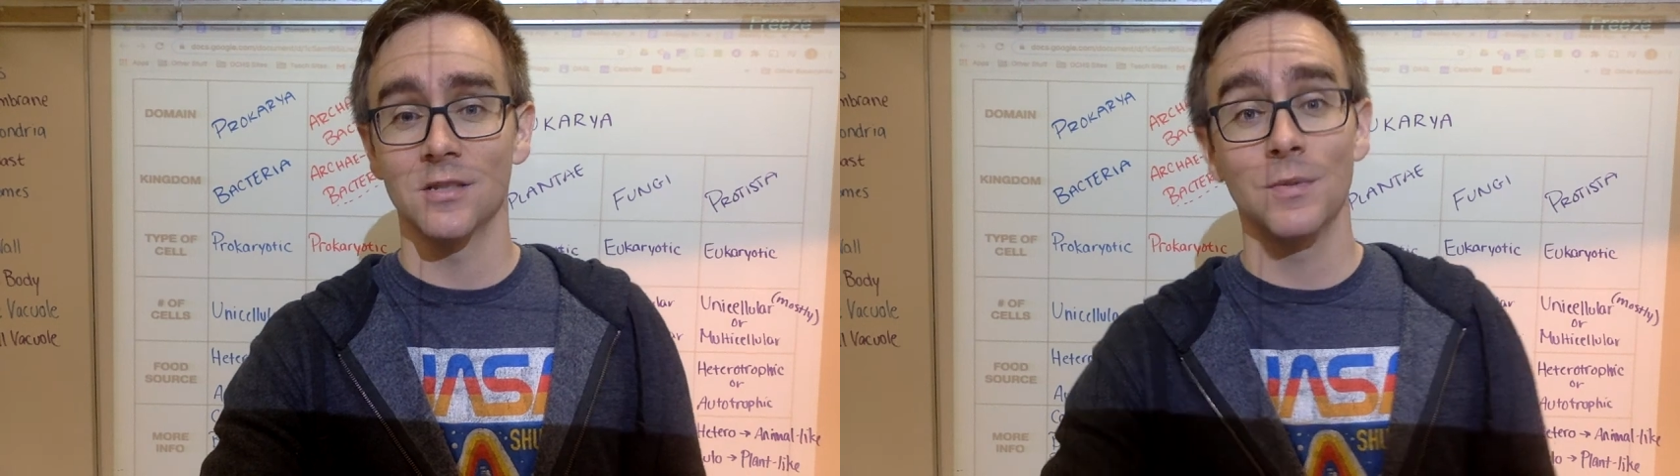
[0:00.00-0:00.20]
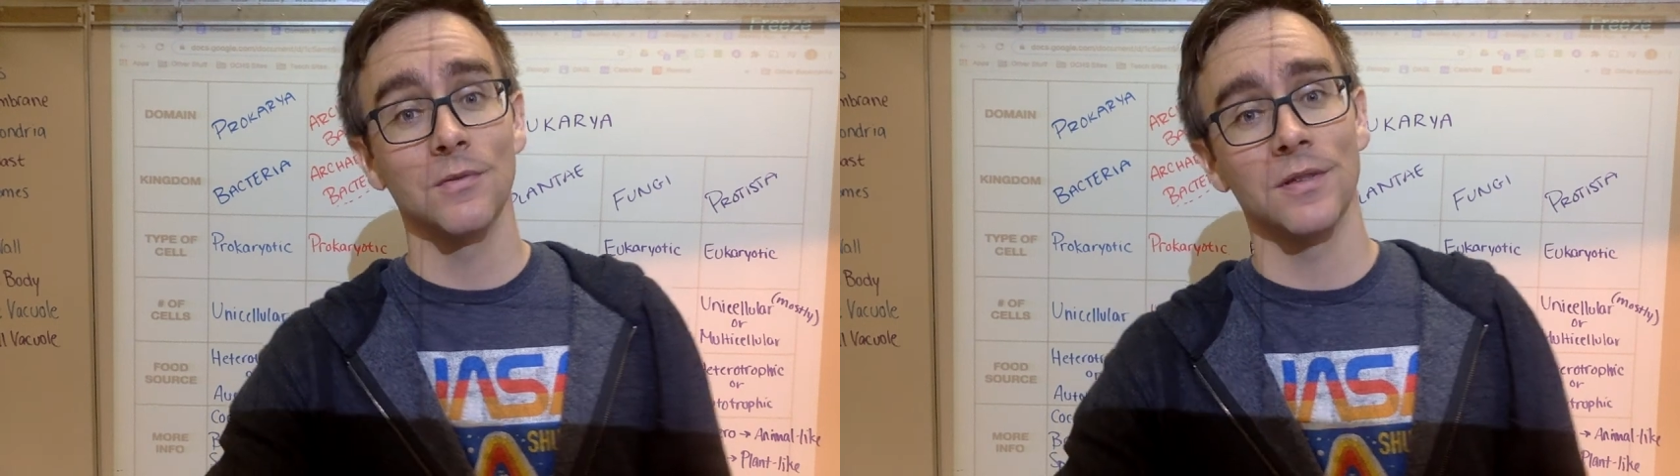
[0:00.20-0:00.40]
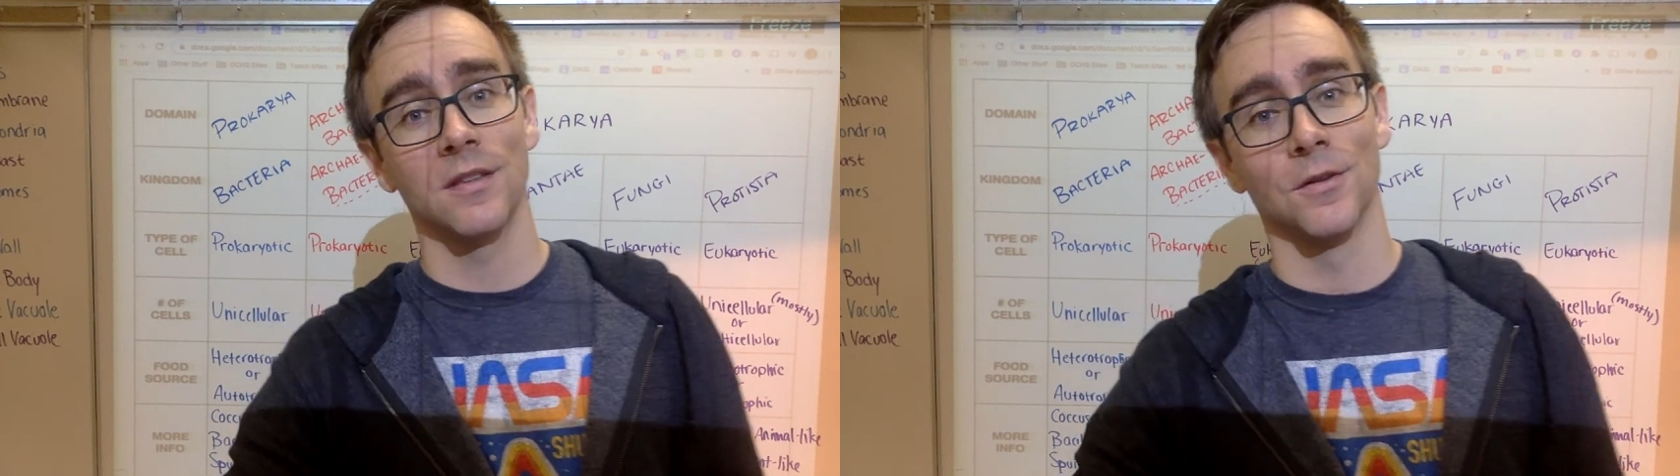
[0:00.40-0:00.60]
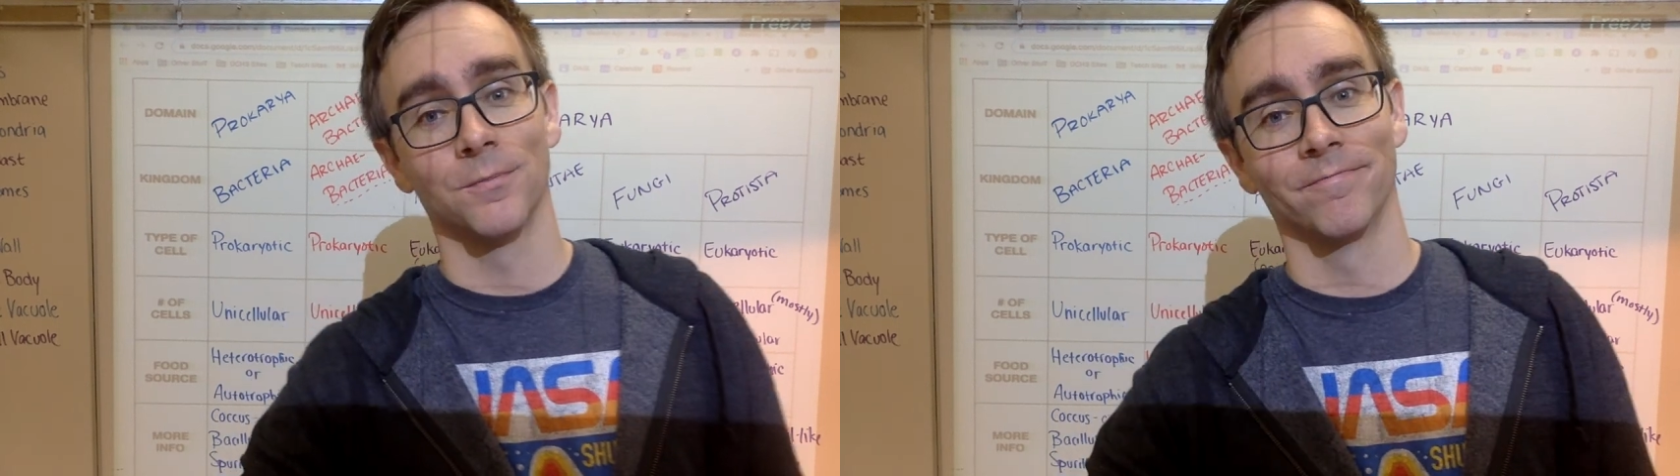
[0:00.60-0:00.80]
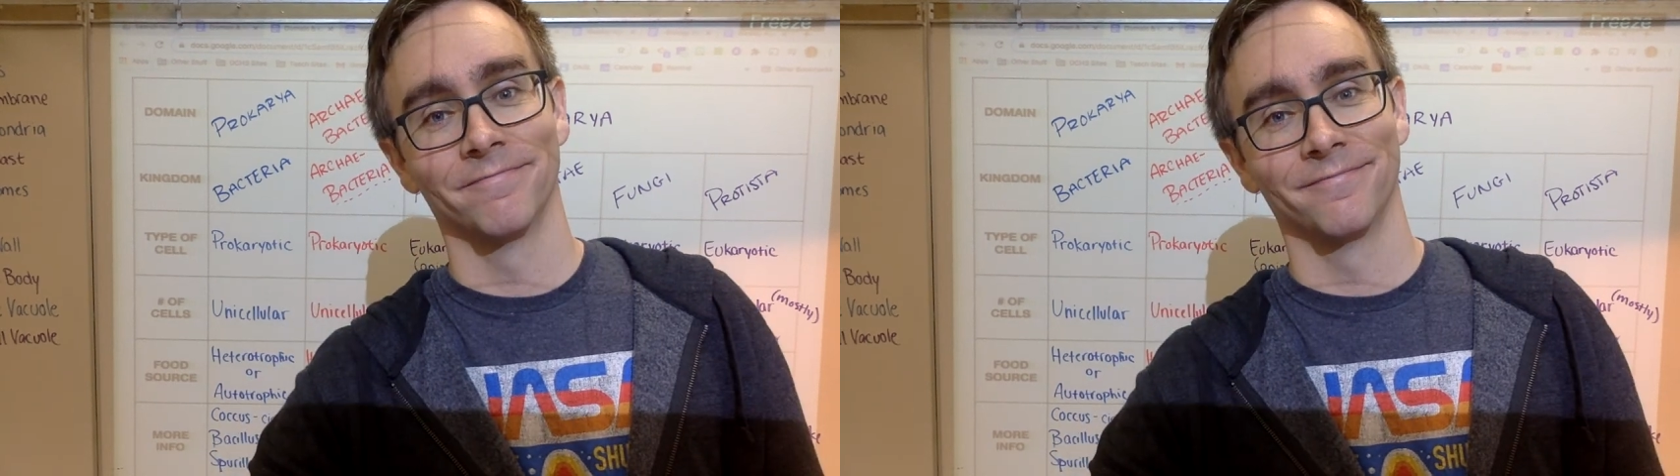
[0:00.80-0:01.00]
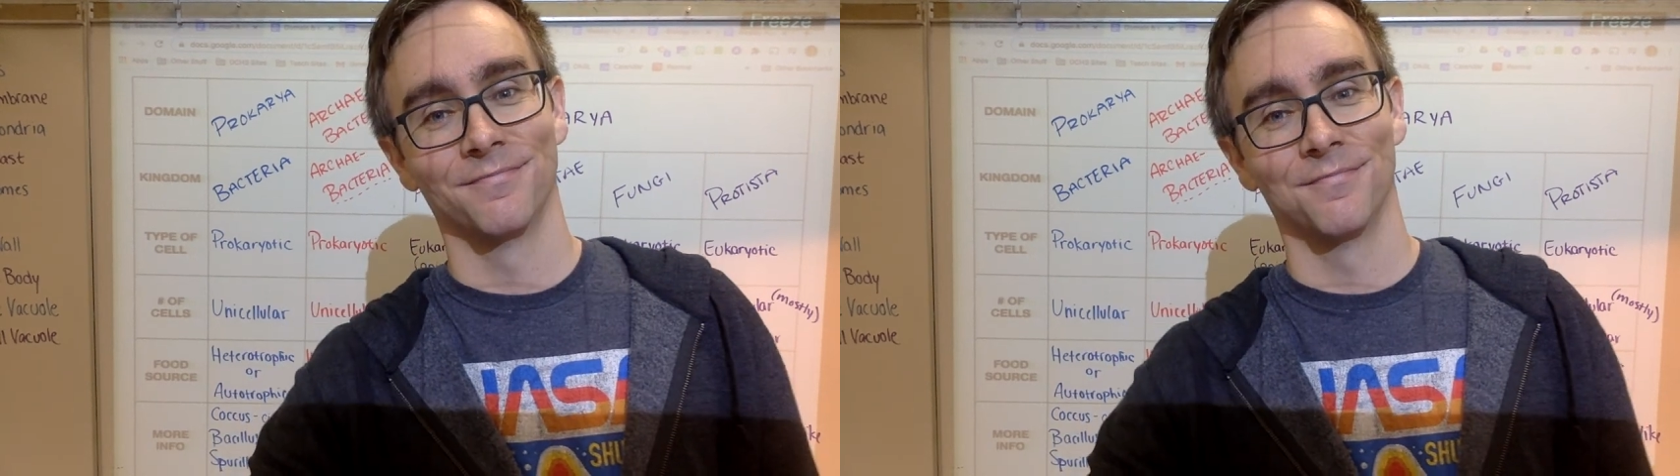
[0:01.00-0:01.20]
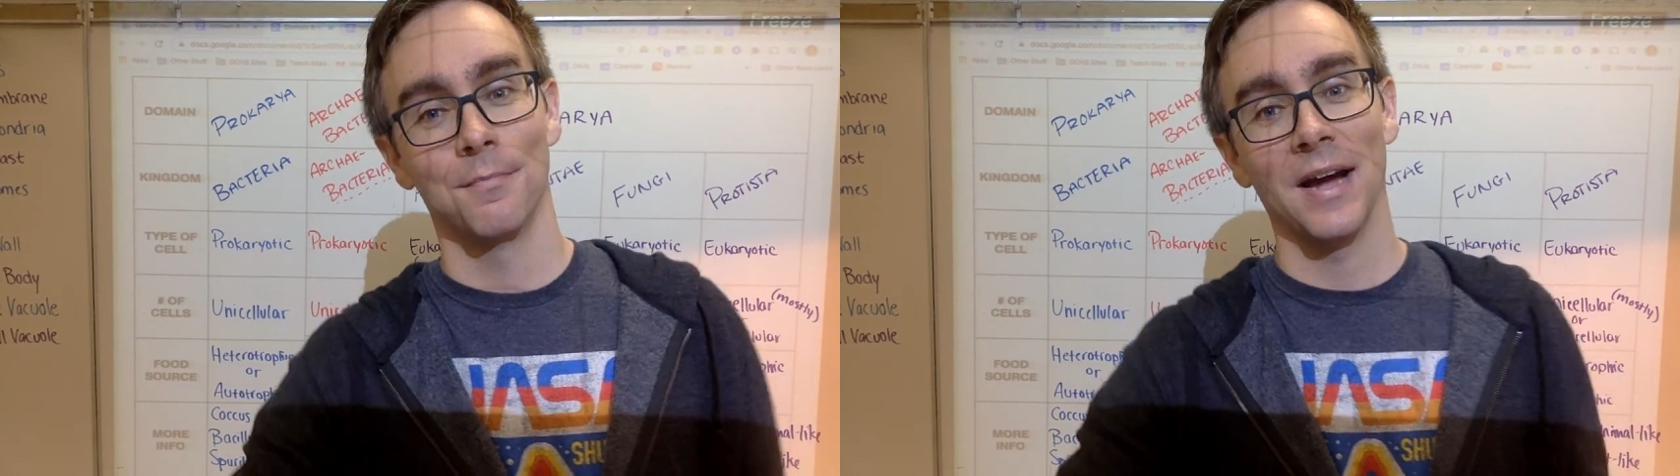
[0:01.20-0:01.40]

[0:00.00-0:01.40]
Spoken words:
and may the science be with